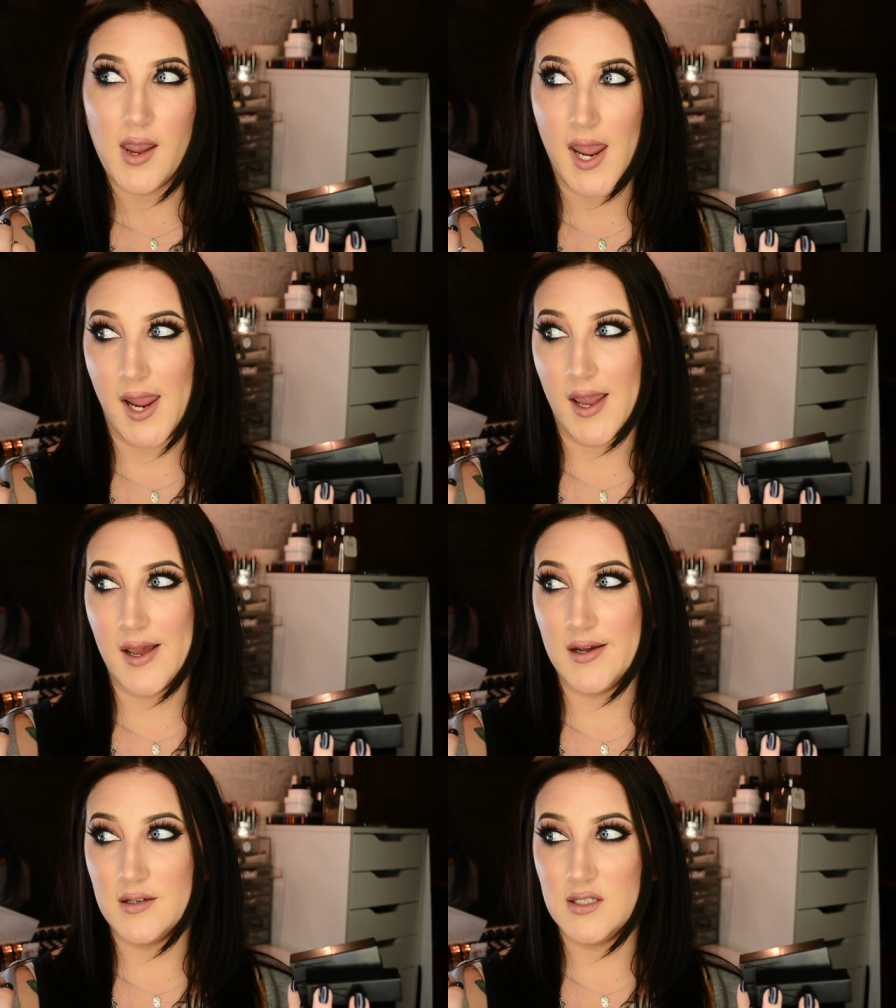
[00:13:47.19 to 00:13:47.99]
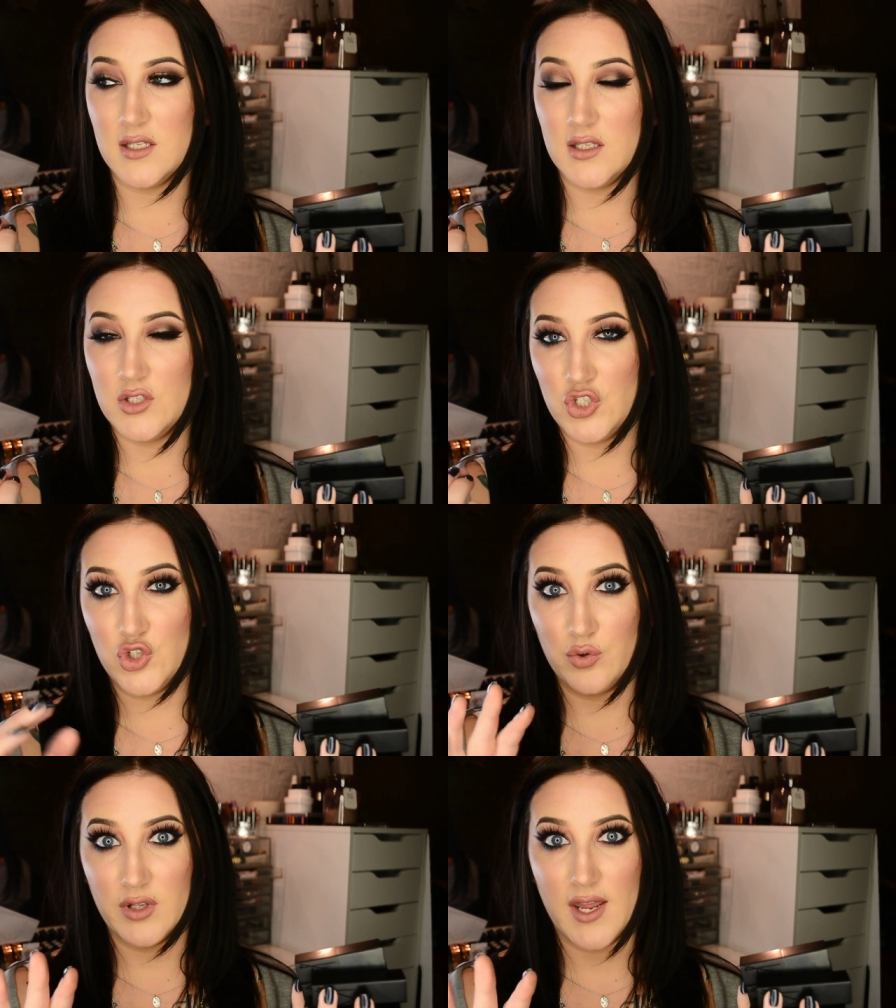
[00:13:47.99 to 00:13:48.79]
And
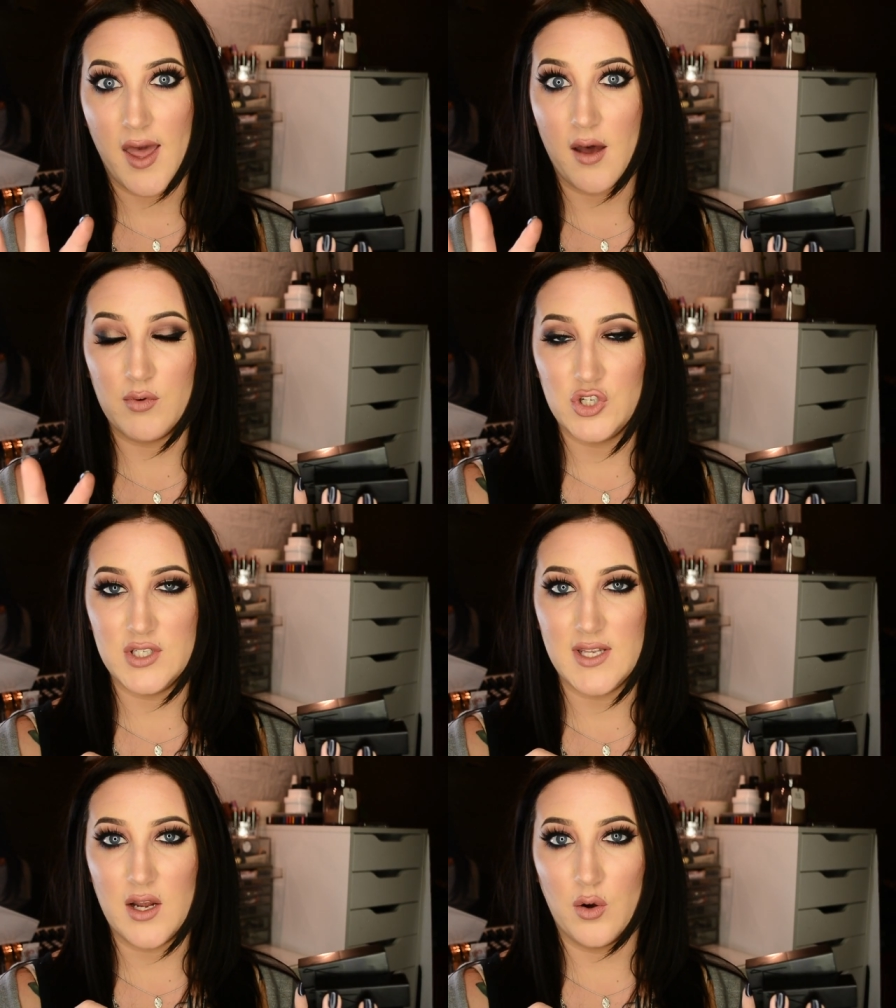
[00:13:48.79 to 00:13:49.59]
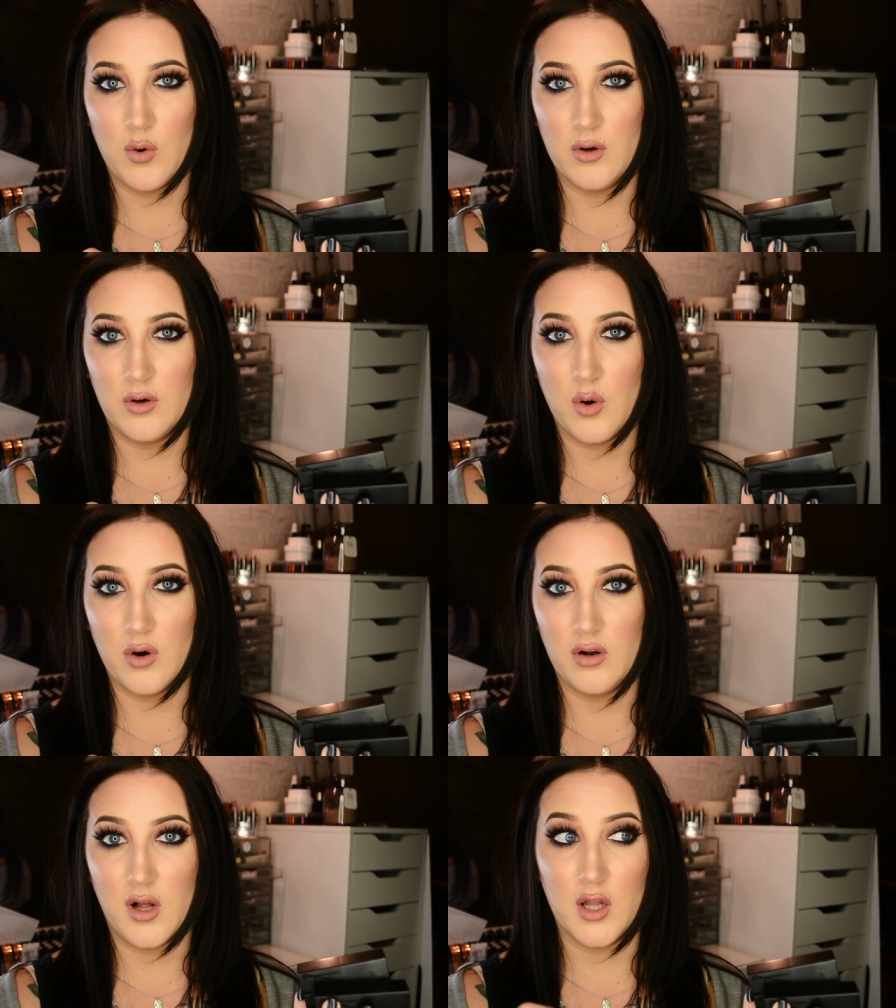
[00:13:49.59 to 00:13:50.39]
Juliet, which is that cor
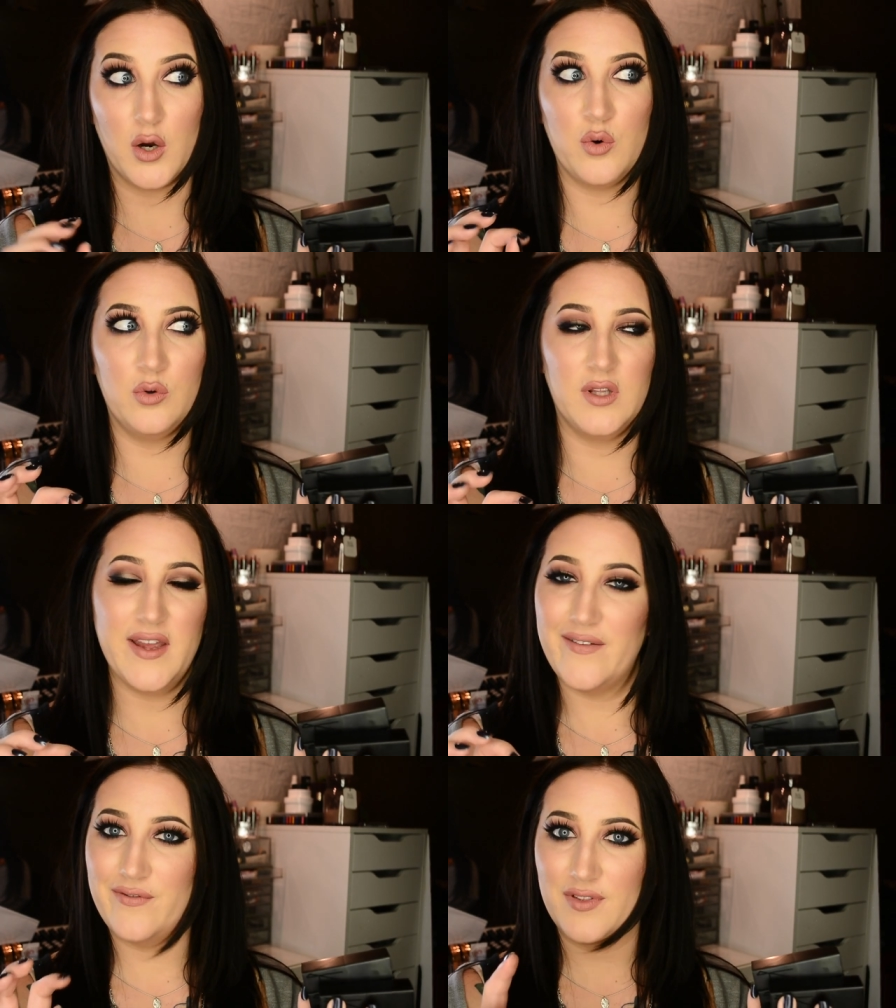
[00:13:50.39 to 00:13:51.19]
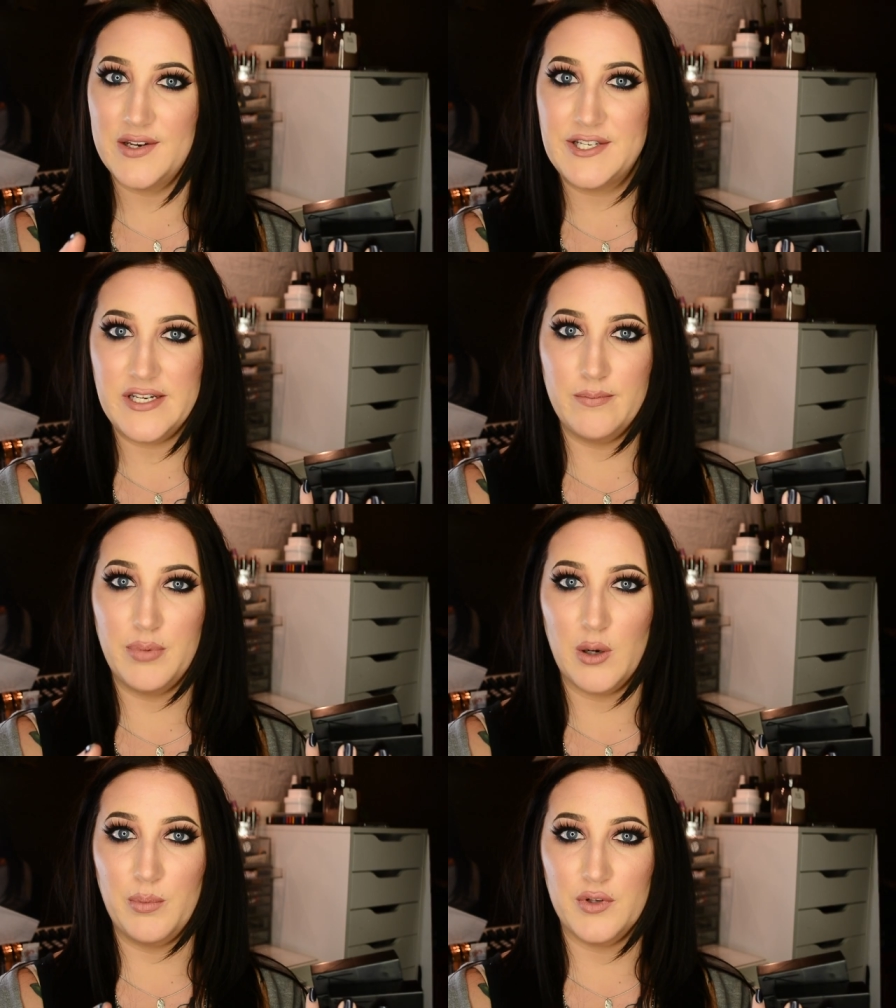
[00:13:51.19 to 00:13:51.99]
coral color. Ooh, Live, the deep
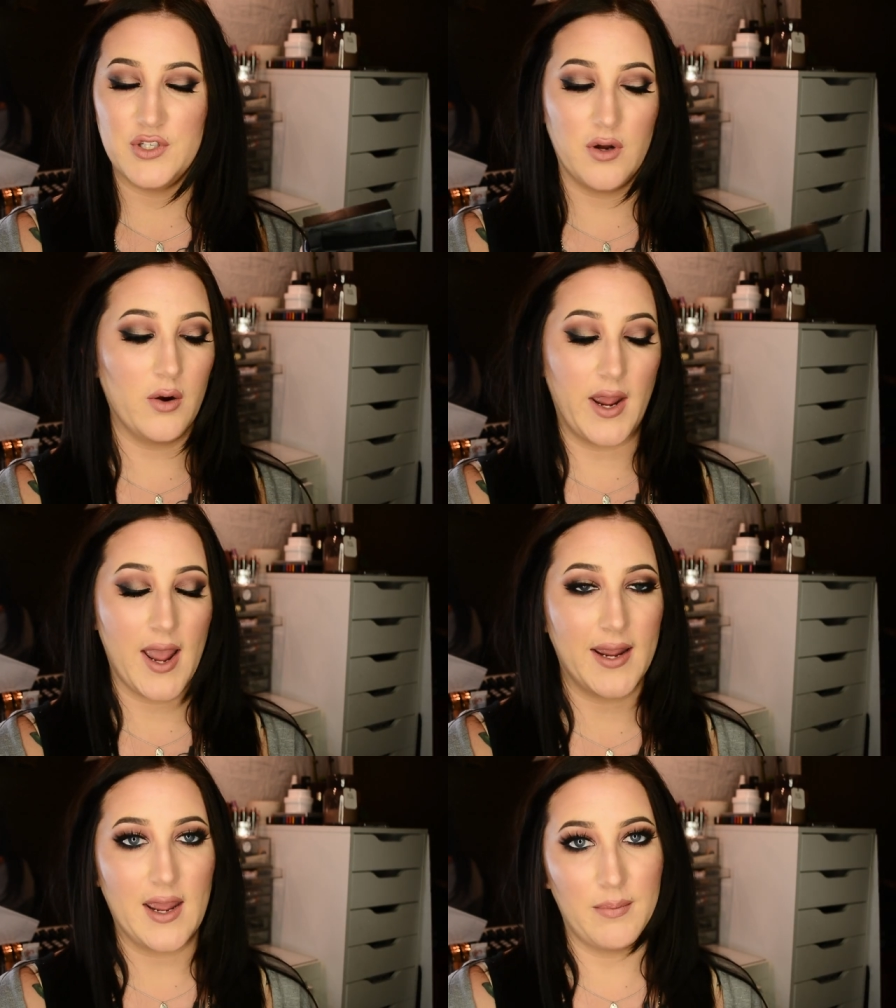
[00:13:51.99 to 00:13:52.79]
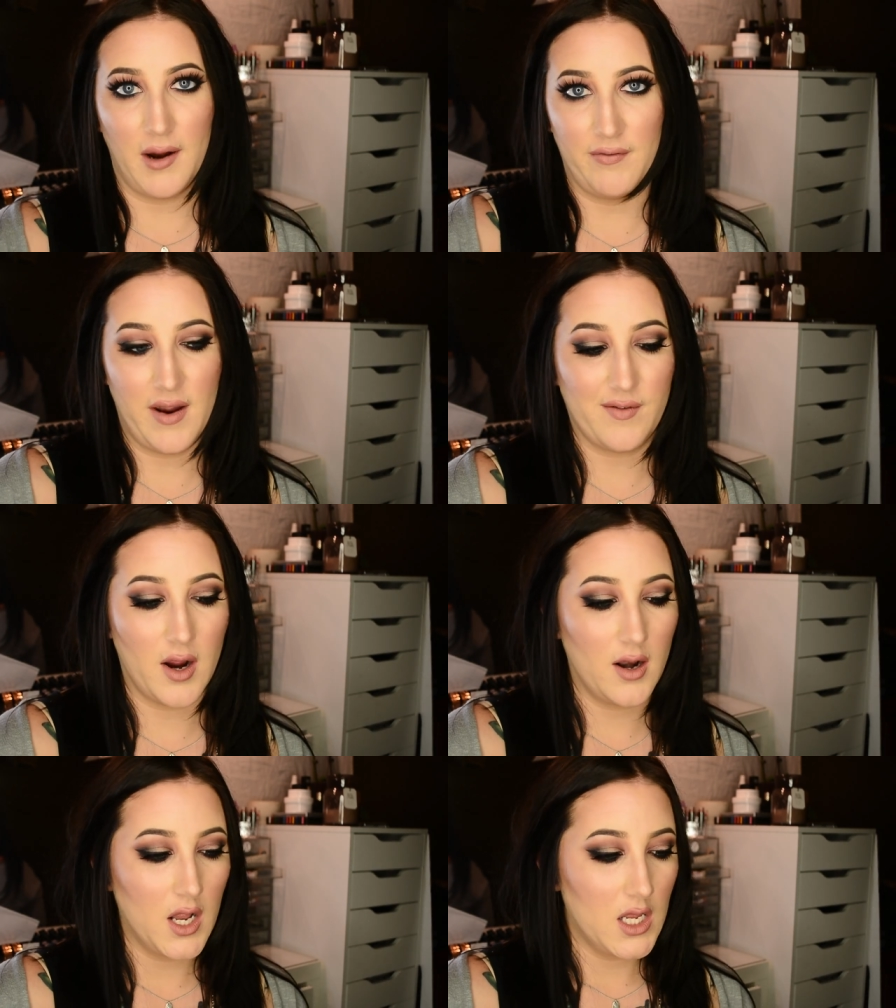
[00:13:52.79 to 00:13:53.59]
purple too. Okay, I can't pick a
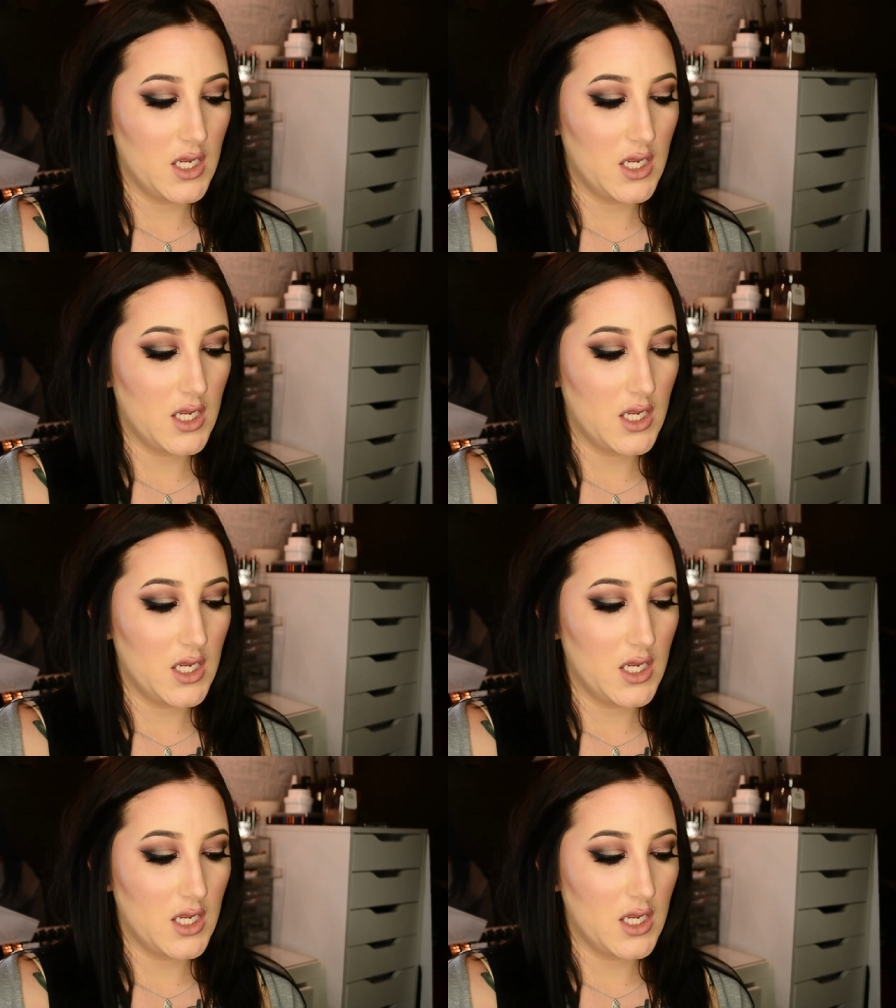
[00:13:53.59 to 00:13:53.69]
favorite.